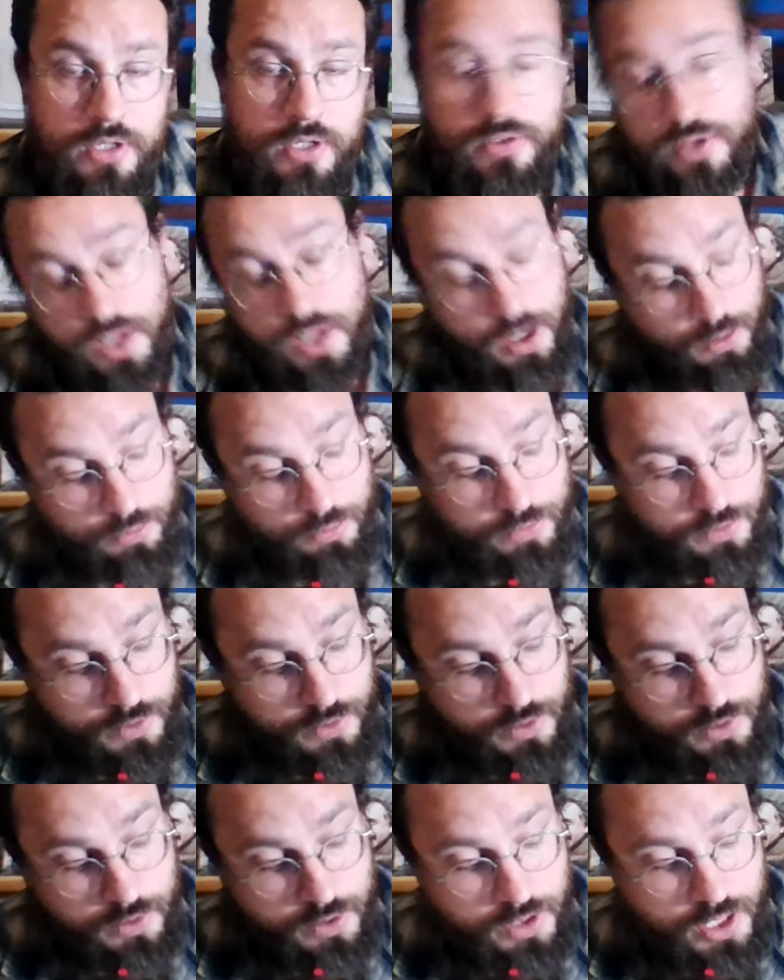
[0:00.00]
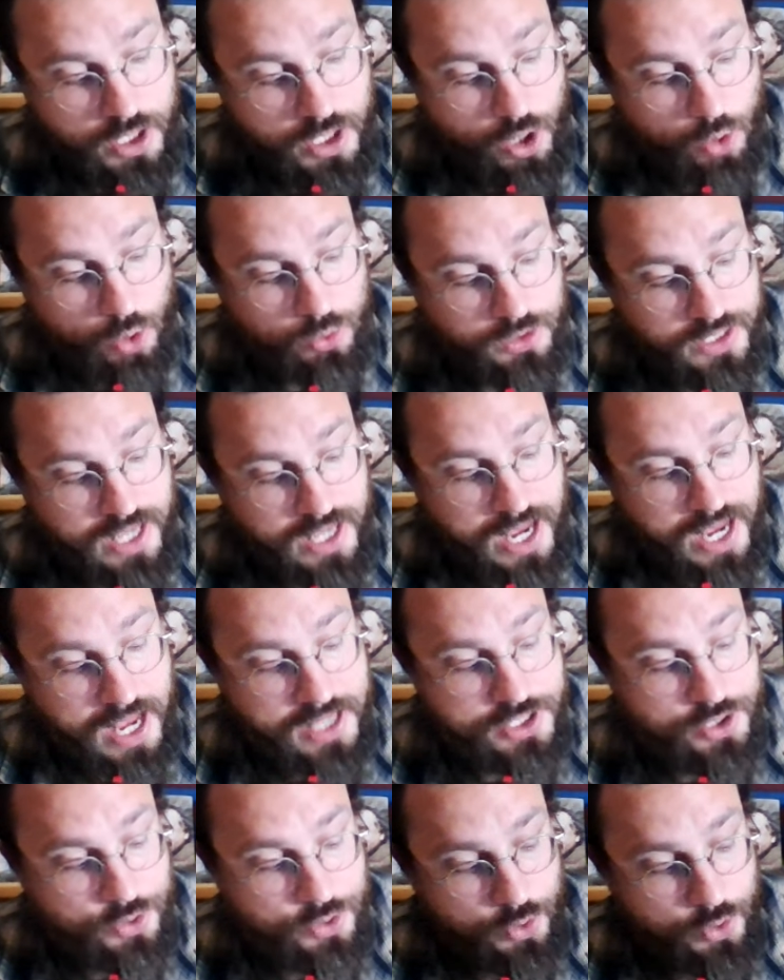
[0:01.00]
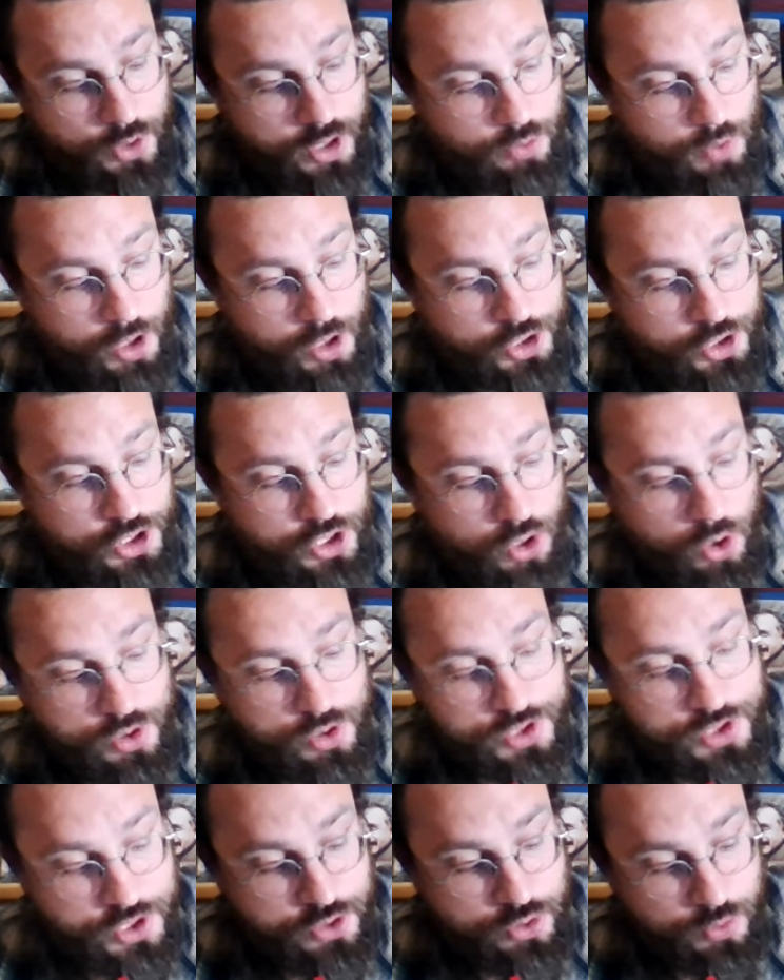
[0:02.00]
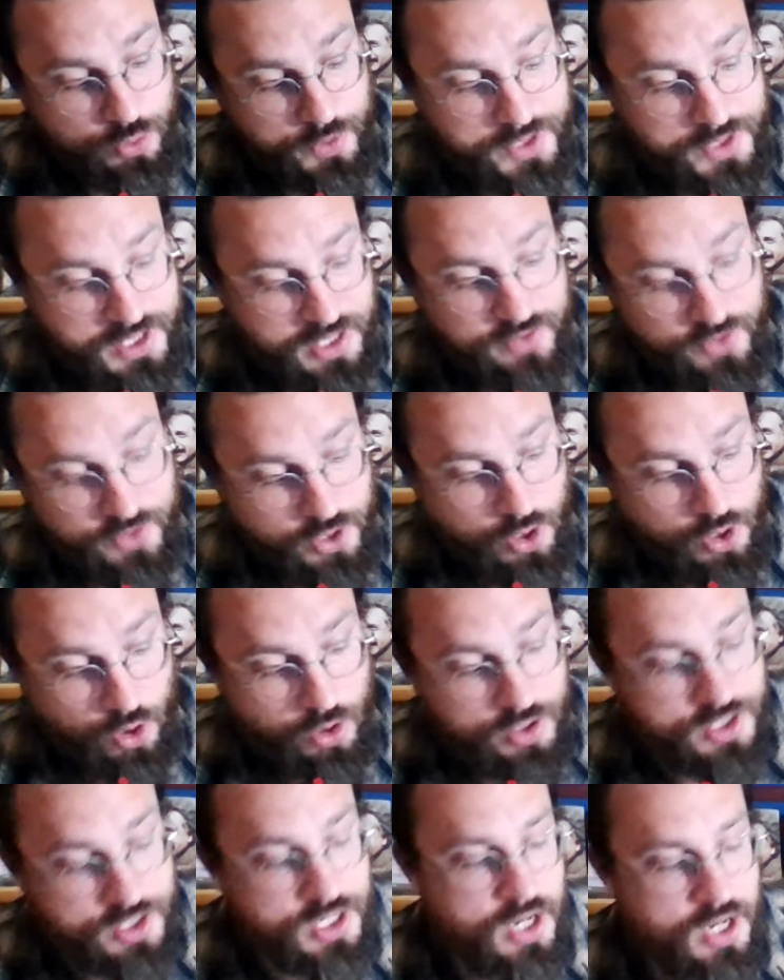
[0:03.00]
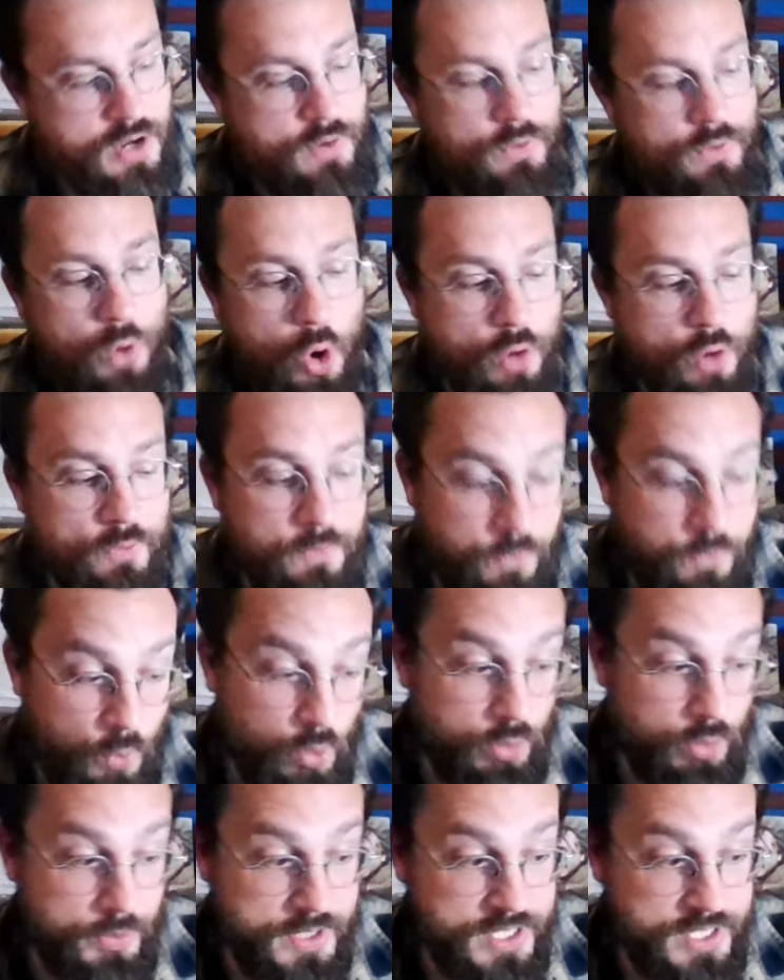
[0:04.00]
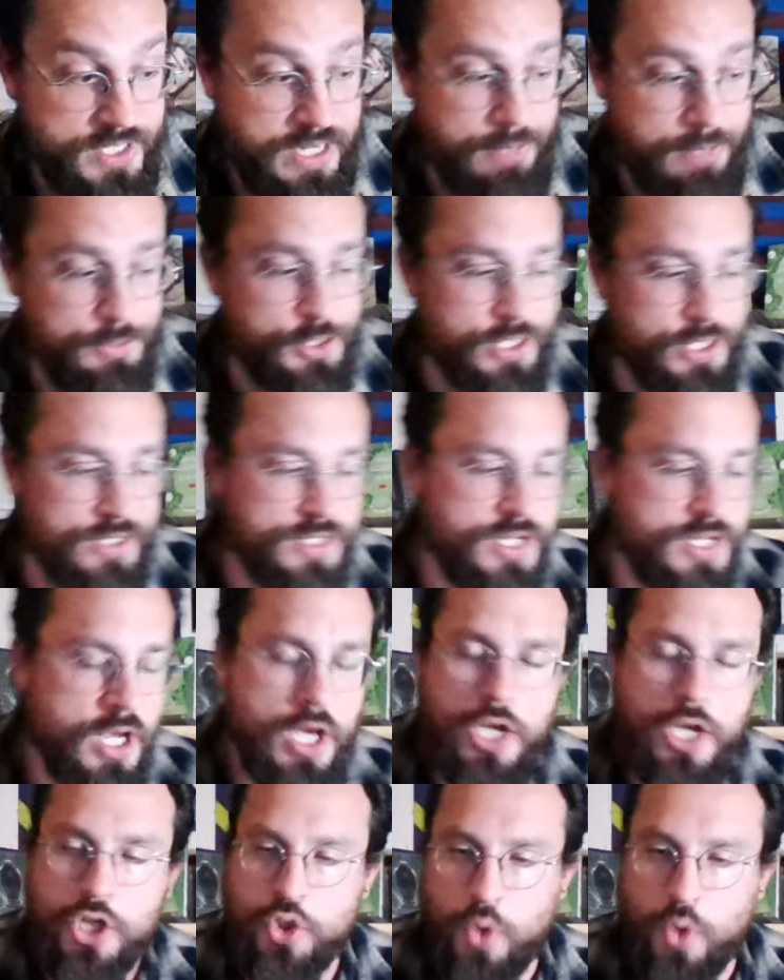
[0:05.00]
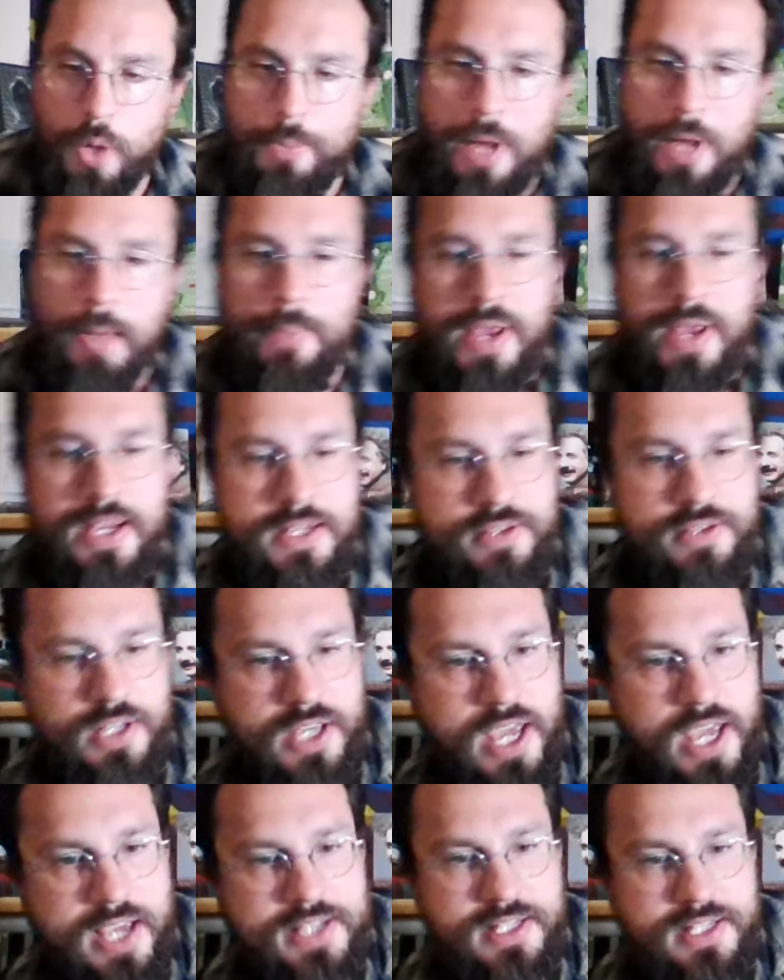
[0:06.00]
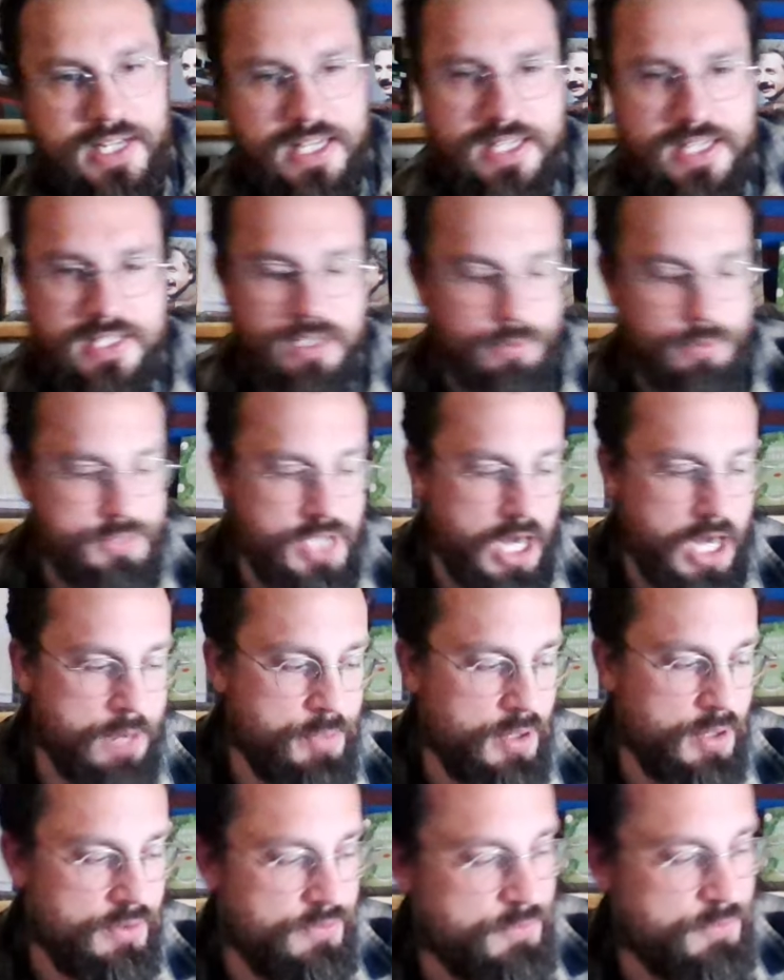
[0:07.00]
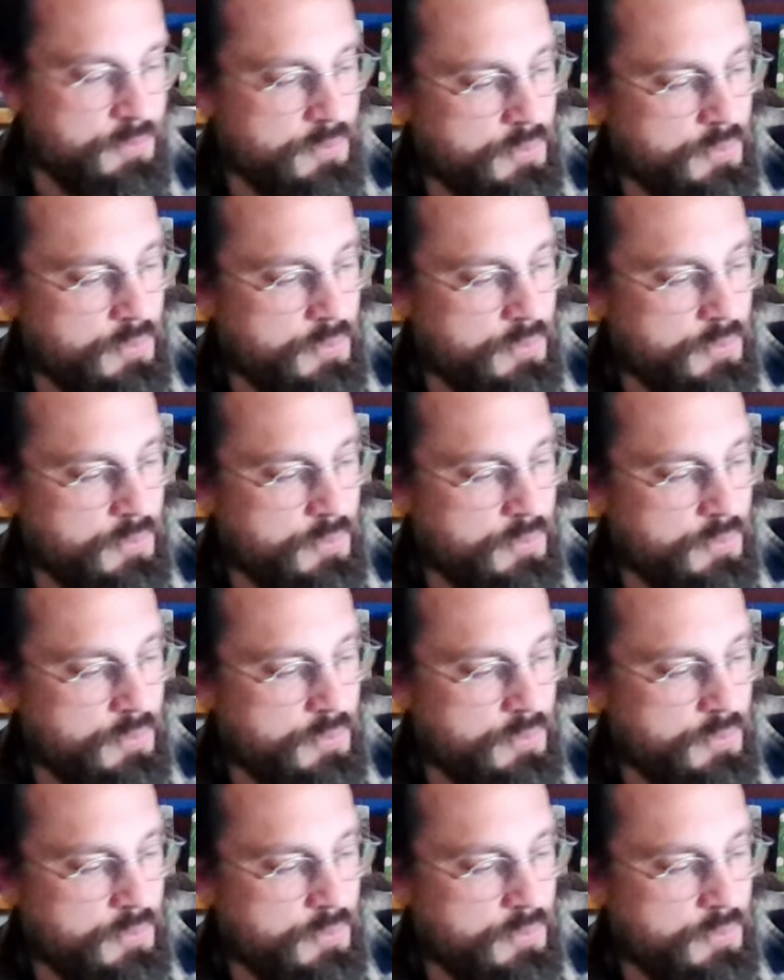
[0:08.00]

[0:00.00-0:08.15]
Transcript: Now, he only has 30 rushing yards and two receiving yards on four receptions. So I'm not making the case that he's some type of